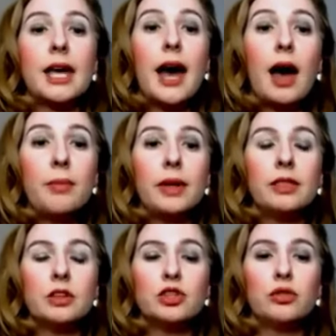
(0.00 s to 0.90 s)
the
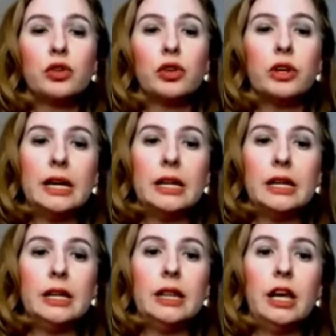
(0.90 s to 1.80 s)
tapping that you've
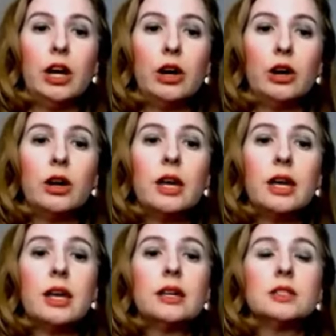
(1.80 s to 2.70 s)
created in there
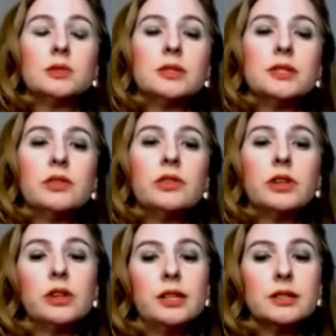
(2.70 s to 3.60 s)

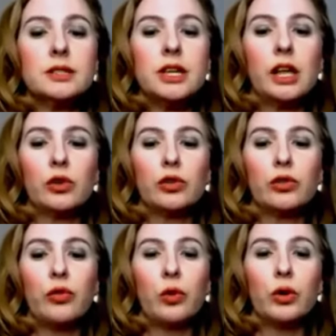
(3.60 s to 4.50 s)
specifically is
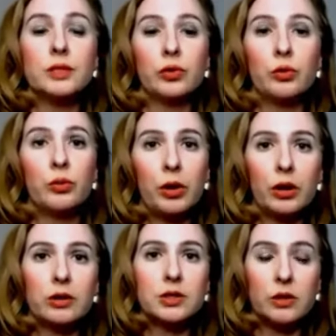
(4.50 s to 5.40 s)
tailored for different
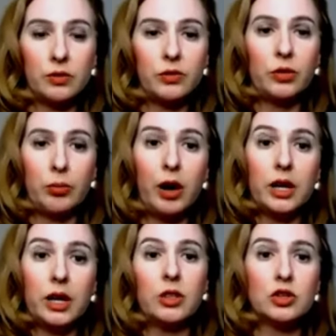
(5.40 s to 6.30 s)
parts of the
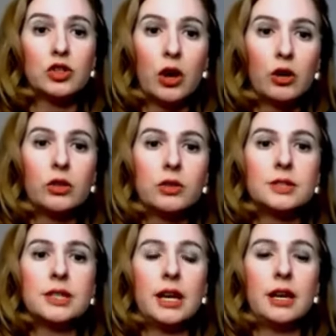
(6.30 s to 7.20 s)
body, the
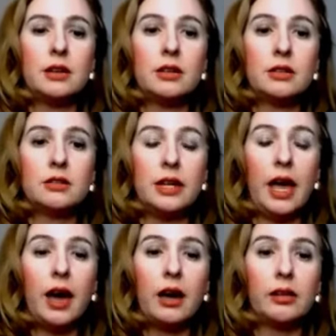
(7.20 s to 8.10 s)
chakras, and
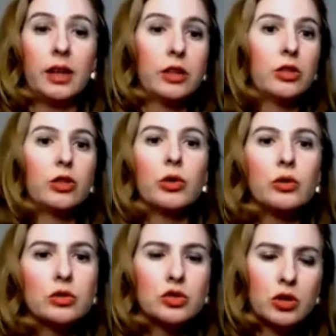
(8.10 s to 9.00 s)
yeah, like the
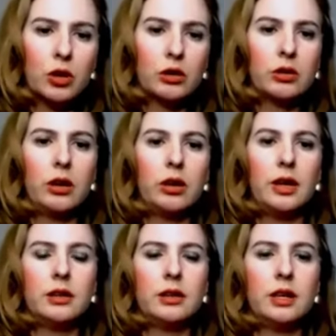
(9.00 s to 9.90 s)
throat
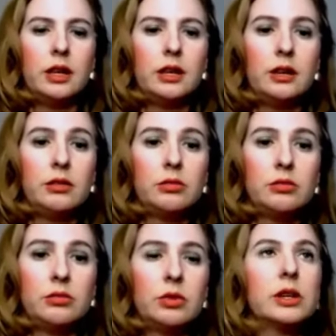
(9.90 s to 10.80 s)
chakra and the,
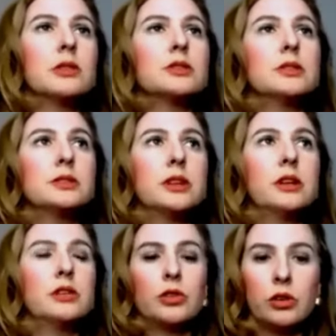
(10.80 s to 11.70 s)
what else is
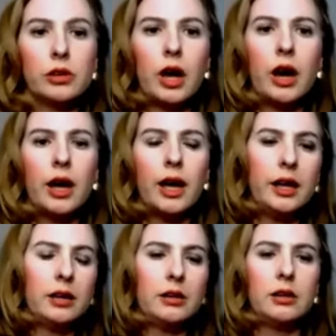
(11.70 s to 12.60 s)
there? Third
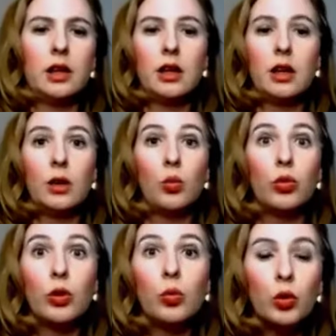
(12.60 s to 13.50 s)
eye, and
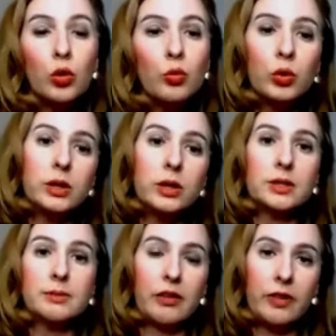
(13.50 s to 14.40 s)
the womb one
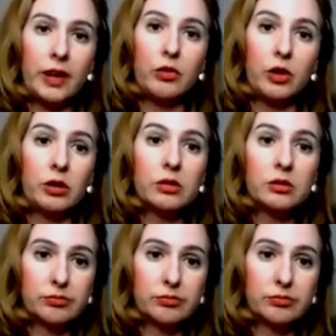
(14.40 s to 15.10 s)
is my favorite.